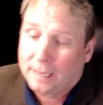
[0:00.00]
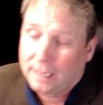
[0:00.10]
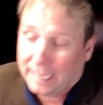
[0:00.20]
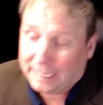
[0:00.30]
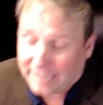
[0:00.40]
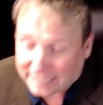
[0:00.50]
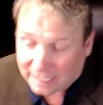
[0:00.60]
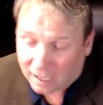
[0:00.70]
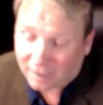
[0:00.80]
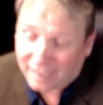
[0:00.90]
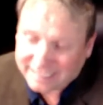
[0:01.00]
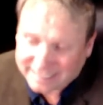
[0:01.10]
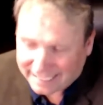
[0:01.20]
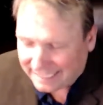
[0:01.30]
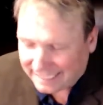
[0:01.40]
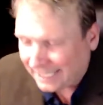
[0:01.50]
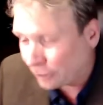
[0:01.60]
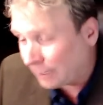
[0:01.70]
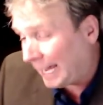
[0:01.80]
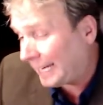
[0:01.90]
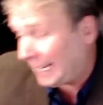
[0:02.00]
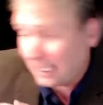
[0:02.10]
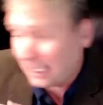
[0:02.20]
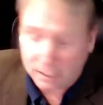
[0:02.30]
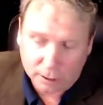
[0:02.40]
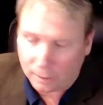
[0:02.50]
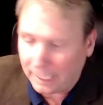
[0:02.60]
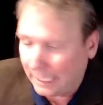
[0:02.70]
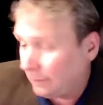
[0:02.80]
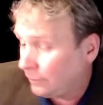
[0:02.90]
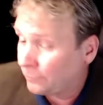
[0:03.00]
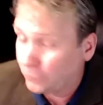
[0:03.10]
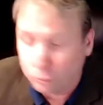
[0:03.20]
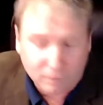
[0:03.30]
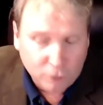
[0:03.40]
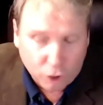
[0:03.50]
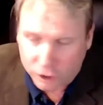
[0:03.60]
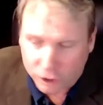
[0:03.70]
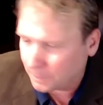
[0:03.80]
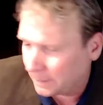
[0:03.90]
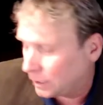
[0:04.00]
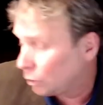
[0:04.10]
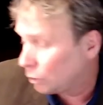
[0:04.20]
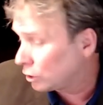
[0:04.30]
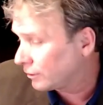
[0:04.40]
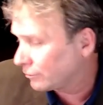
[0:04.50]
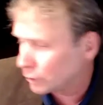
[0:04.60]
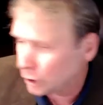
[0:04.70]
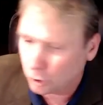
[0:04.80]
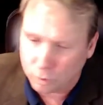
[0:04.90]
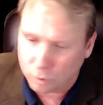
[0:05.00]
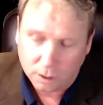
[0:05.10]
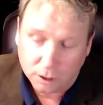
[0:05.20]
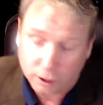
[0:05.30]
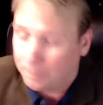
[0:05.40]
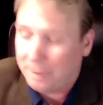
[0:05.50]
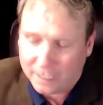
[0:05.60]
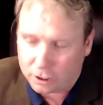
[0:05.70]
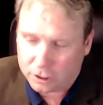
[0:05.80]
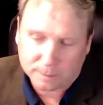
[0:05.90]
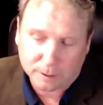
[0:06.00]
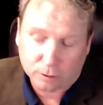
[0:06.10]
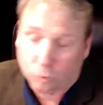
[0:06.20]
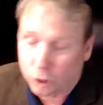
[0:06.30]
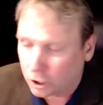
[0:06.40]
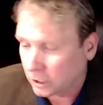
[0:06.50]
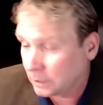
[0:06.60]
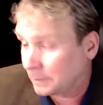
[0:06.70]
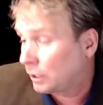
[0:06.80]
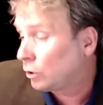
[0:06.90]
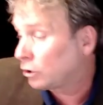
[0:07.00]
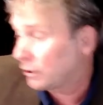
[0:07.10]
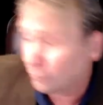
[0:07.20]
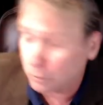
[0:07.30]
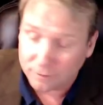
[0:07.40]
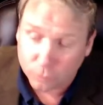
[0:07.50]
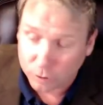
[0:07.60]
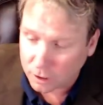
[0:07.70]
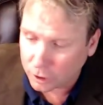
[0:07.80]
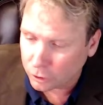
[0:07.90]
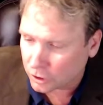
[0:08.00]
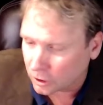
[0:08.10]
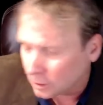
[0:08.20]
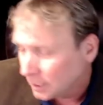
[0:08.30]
and then collect it either at through a garnishment or through, bank garnishment or work garnishment or through a foreclosure.